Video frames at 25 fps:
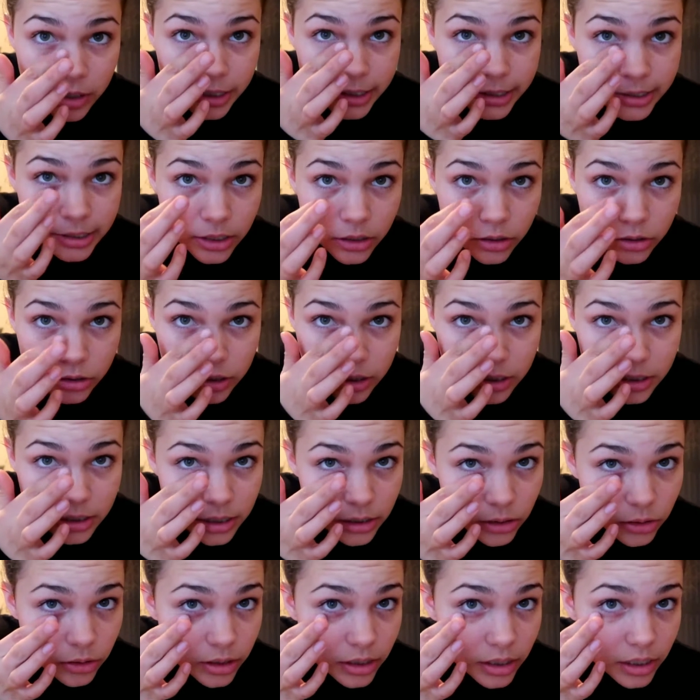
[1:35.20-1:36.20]
It's so
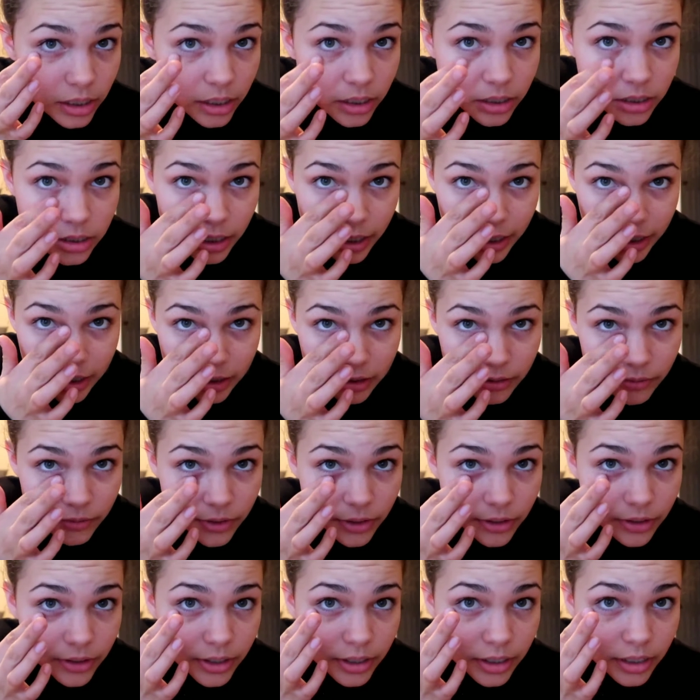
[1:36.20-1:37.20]
silky. It's like
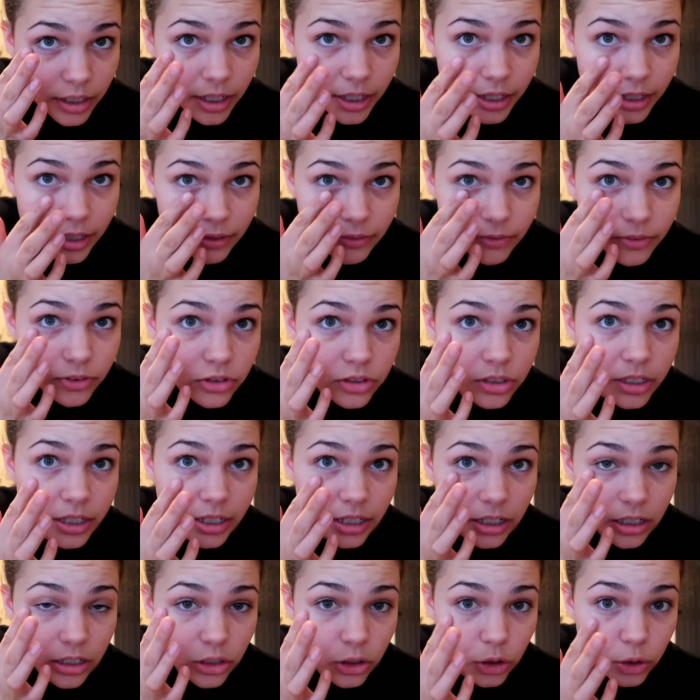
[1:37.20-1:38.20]
very like, it feels
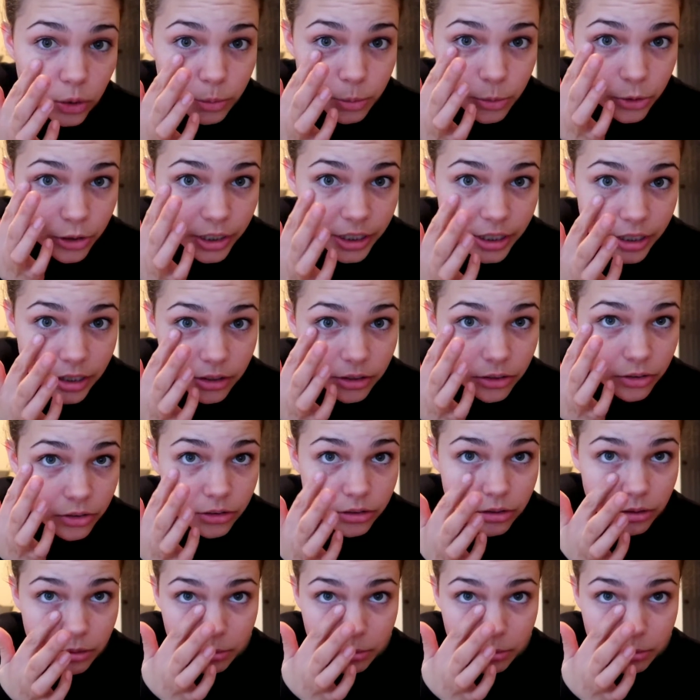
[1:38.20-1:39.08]
like lubricant or